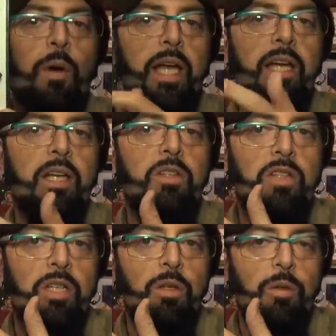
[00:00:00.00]
away
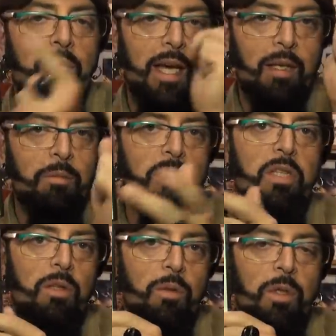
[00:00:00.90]
two, count them,
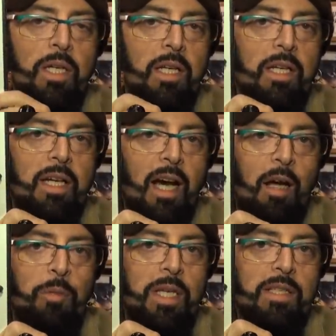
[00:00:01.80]
two
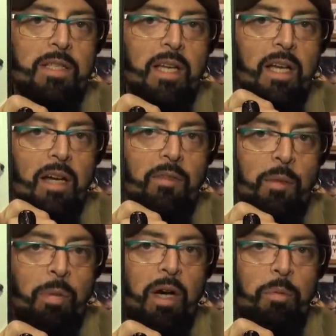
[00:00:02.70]
copies of
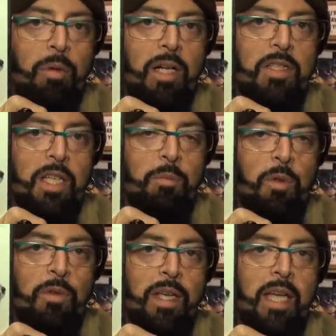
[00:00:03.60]
the Paw Project
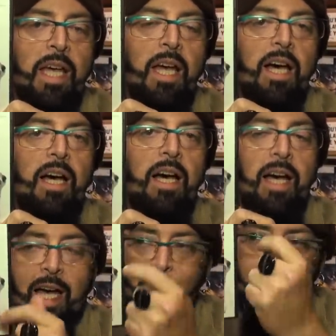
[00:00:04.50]
movie.
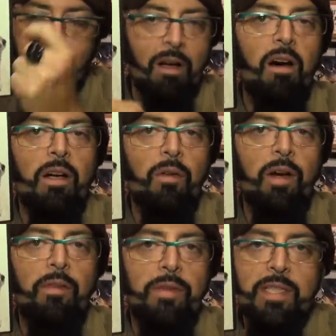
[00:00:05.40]
I will
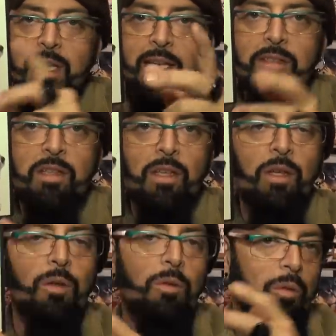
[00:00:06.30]
autograph it, sign it to
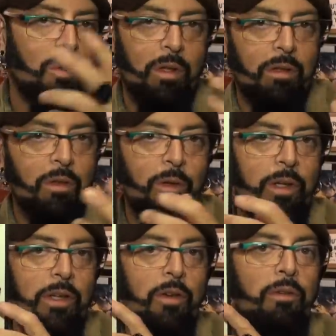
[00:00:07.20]
you or
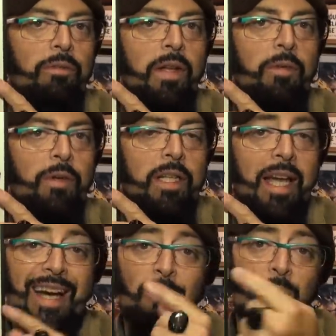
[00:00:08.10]
your favorite
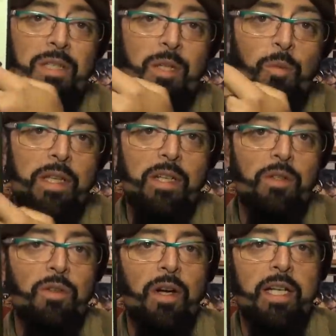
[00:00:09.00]
cat or someone that you're
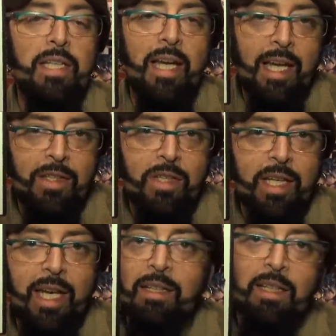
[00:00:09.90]
trying to
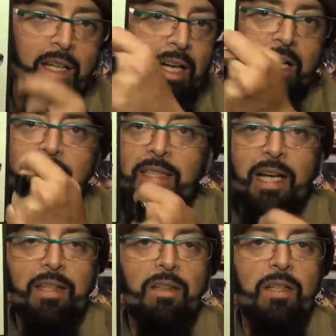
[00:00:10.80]
educate. I'll
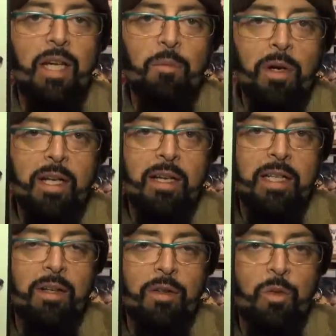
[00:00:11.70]
sign their name right on
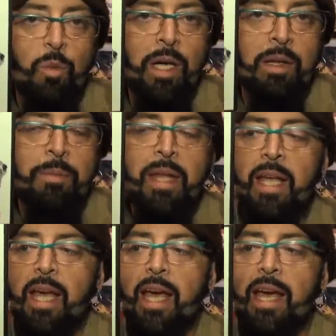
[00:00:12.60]
here as well.
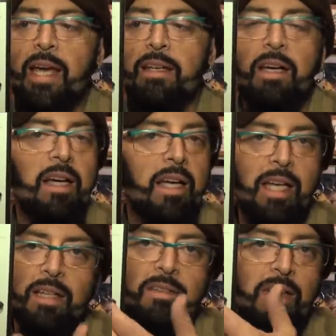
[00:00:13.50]
And
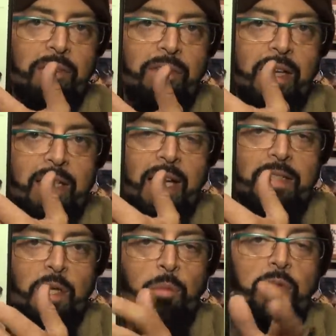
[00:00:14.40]
it is a
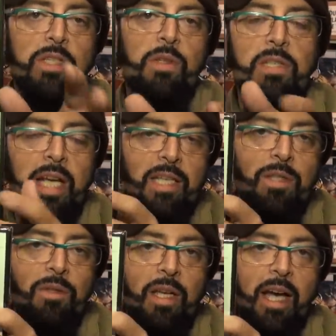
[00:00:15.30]
fantastic movie. So stay tuned,